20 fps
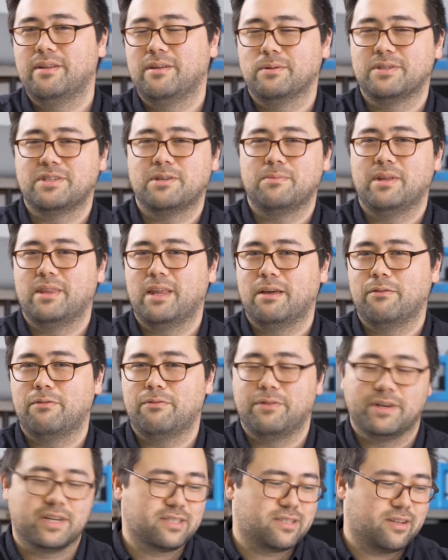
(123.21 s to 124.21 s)
That was something they
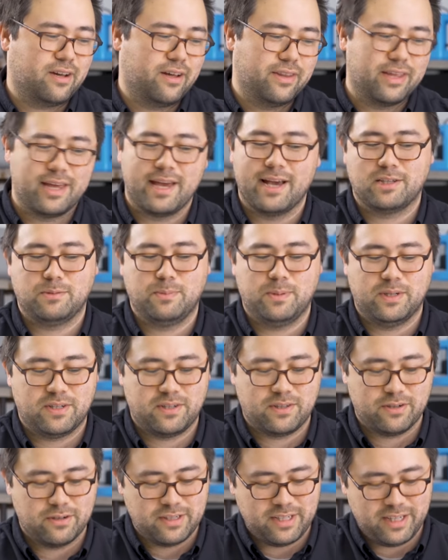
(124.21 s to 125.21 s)
fixed on the
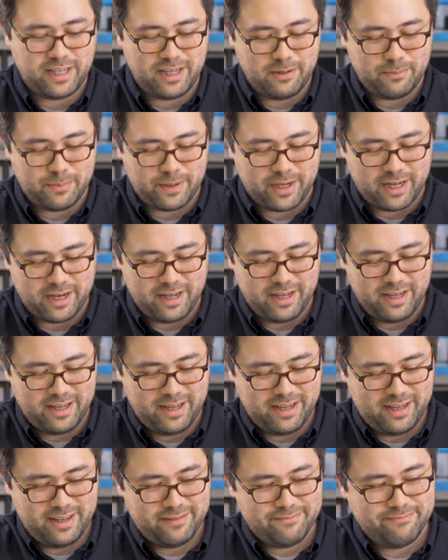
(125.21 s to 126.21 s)
XPS 13, but
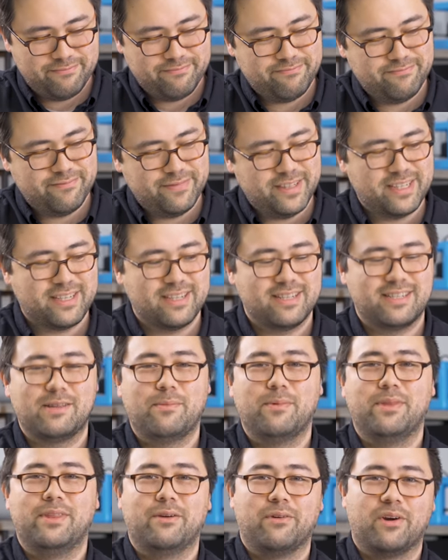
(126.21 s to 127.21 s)
this is
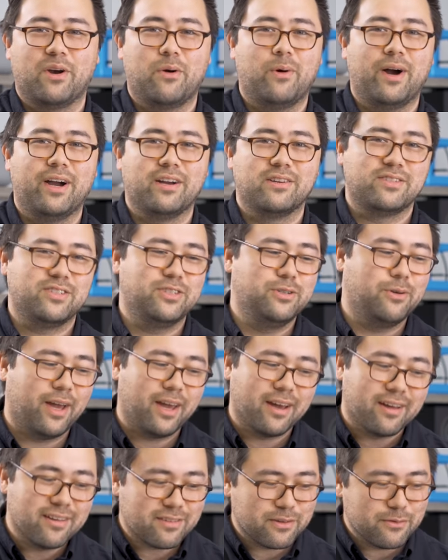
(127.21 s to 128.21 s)
something that requires two
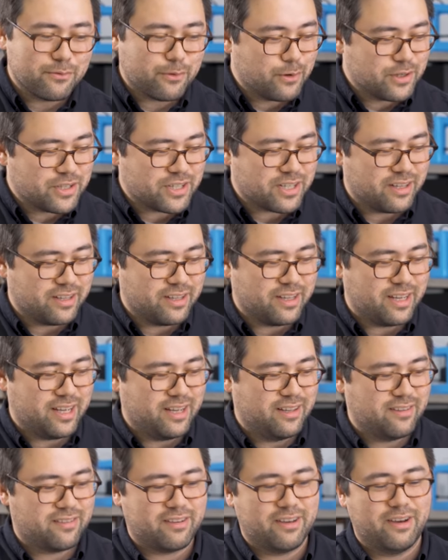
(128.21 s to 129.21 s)
hands,
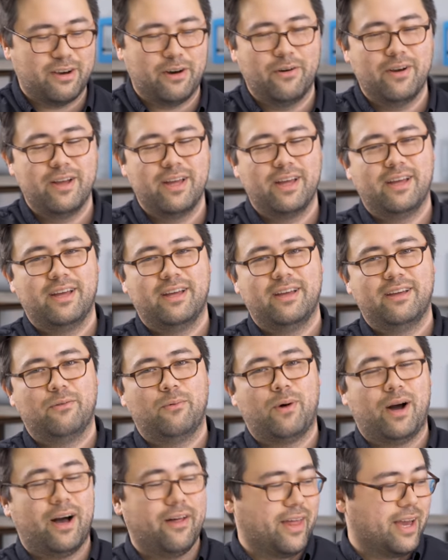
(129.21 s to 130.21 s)
unfortunately, so
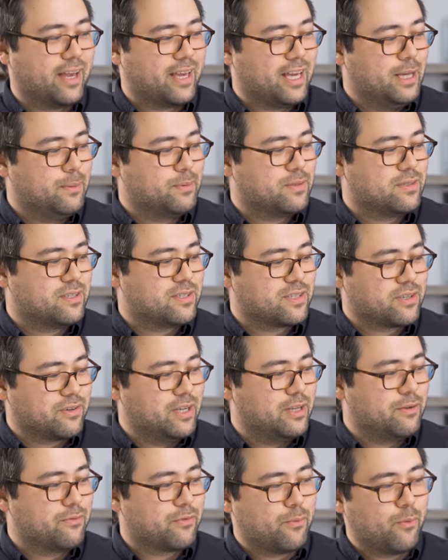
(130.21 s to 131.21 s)
while that keeps the
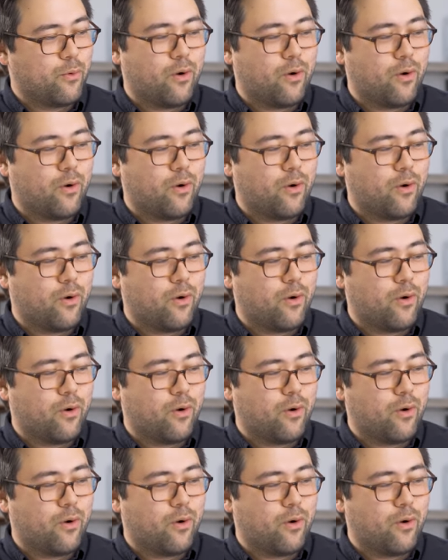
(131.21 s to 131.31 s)
screen from